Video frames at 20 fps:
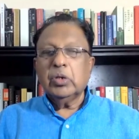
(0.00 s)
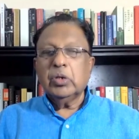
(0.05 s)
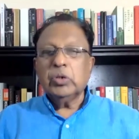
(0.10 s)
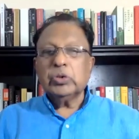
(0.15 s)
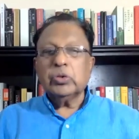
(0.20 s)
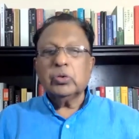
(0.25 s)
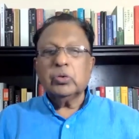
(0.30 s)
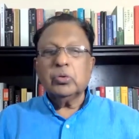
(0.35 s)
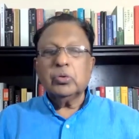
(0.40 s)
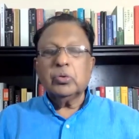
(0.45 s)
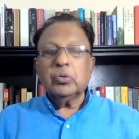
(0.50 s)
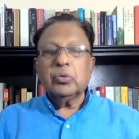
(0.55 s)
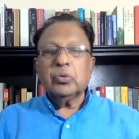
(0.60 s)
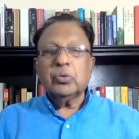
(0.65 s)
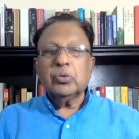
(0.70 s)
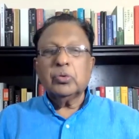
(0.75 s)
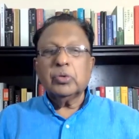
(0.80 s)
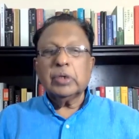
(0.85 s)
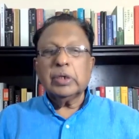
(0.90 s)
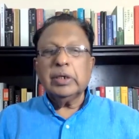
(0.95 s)
So
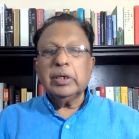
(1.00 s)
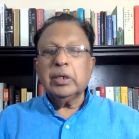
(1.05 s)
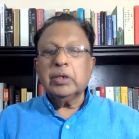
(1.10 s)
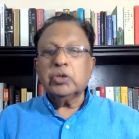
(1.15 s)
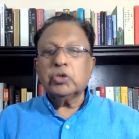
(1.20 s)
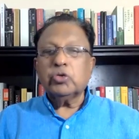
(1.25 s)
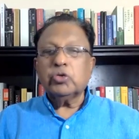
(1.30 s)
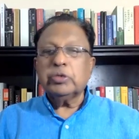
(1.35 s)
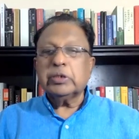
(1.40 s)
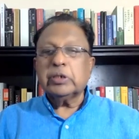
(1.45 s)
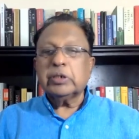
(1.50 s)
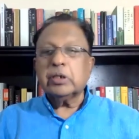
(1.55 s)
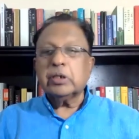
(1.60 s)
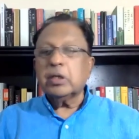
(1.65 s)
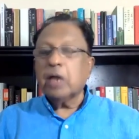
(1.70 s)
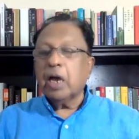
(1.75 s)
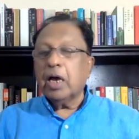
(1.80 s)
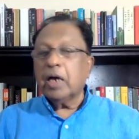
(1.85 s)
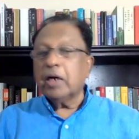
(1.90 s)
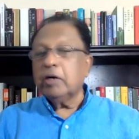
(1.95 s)
he has twisted
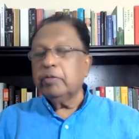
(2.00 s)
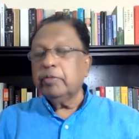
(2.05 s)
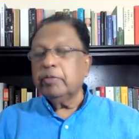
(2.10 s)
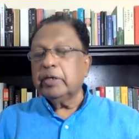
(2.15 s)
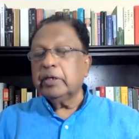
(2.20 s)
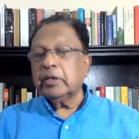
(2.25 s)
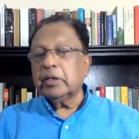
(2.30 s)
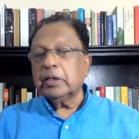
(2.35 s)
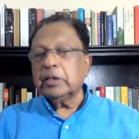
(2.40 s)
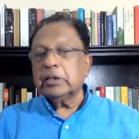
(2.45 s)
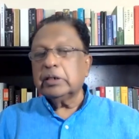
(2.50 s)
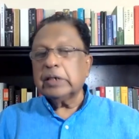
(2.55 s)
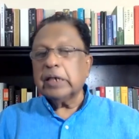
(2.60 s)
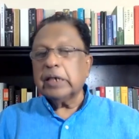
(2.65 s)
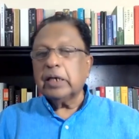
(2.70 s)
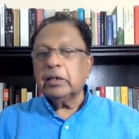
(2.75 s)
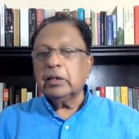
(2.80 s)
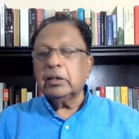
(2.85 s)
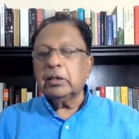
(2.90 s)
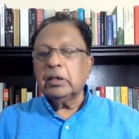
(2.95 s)
the argument and
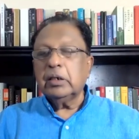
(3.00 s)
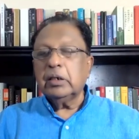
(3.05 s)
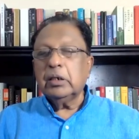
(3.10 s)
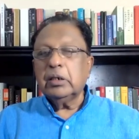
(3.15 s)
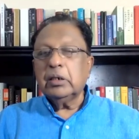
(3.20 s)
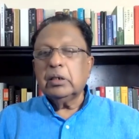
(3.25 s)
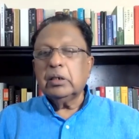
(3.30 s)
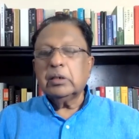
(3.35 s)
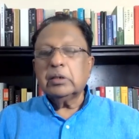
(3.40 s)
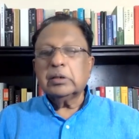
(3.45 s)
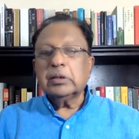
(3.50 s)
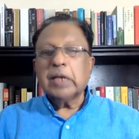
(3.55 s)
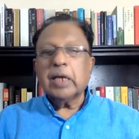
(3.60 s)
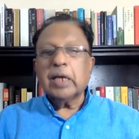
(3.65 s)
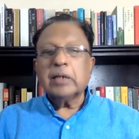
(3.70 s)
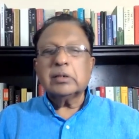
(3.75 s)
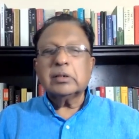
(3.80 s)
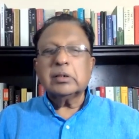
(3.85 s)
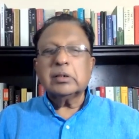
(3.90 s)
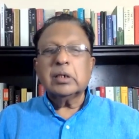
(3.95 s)
said
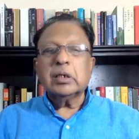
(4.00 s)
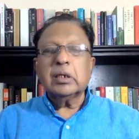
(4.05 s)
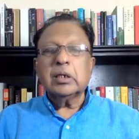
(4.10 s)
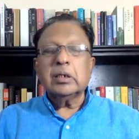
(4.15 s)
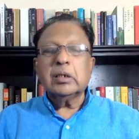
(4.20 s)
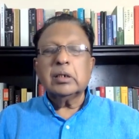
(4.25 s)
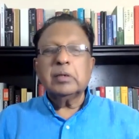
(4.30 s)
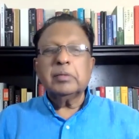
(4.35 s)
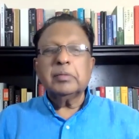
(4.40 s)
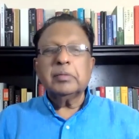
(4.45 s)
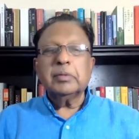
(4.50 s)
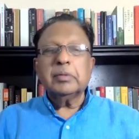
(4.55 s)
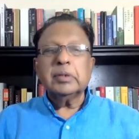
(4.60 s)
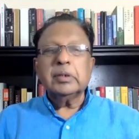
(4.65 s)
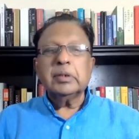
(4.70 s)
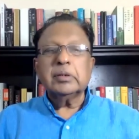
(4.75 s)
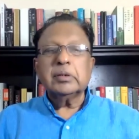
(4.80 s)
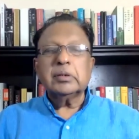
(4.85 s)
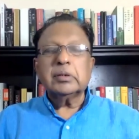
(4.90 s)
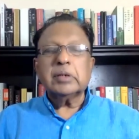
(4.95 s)
that uh,
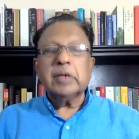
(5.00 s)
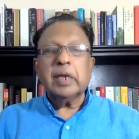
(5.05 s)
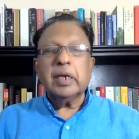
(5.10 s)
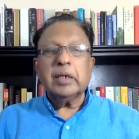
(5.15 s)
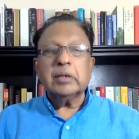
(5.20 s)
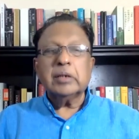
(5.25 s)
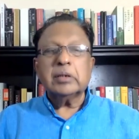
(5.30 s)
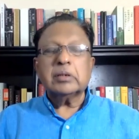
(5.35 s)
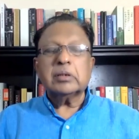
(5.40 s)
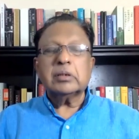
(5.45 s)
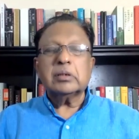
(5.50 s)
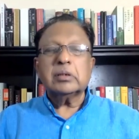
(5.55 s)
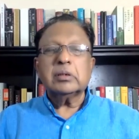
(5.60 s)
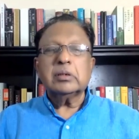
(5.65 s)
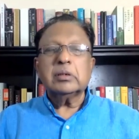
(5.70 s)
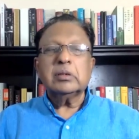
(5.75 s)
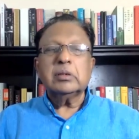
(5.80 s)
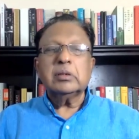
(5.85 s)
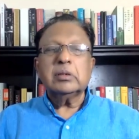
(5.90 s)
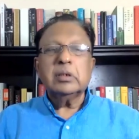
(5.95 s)
this case
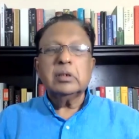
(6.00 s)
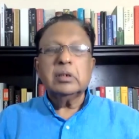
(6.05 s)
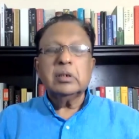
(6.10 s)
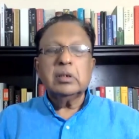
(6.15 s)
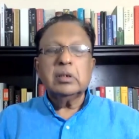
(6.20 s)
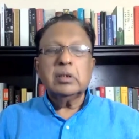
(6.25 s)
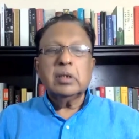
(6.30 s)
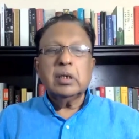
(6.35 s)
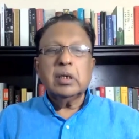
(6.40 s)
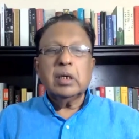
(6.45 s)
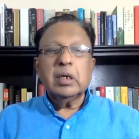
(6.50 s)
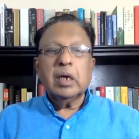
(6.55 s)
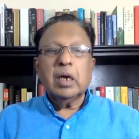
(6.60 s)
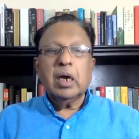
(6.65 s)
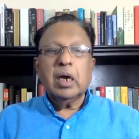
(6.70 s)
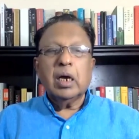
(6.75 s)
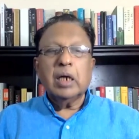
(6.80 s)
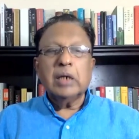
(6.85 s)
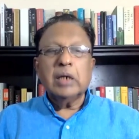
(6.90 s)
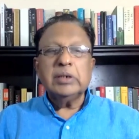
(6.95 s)

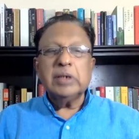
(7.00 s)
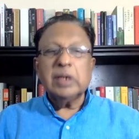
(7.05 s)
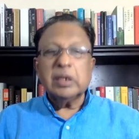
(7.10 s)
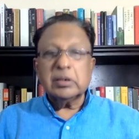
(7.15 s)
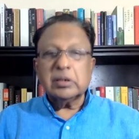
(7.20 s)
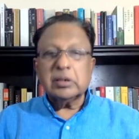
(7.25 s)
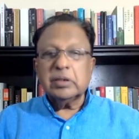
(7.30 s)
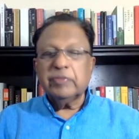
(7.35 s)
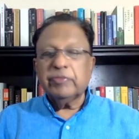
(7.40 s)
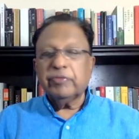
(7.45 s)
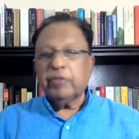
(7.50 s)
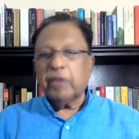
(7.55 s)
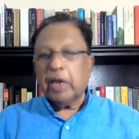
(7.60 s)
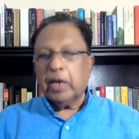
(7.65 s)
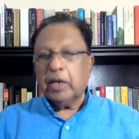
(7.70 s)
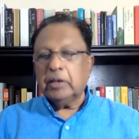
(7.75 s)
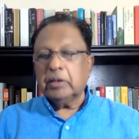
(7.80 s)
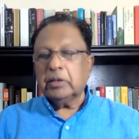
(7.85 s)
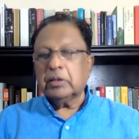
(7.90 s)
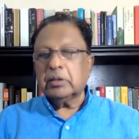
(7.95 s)
uh,
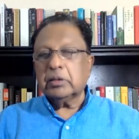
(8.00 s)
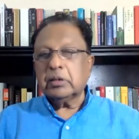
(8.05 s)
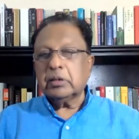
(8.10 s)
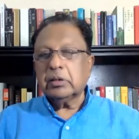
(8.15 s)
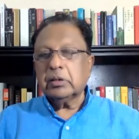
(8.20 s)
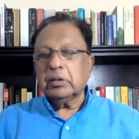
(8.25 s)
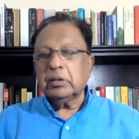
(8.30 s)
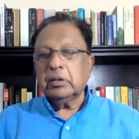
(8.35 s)
justifies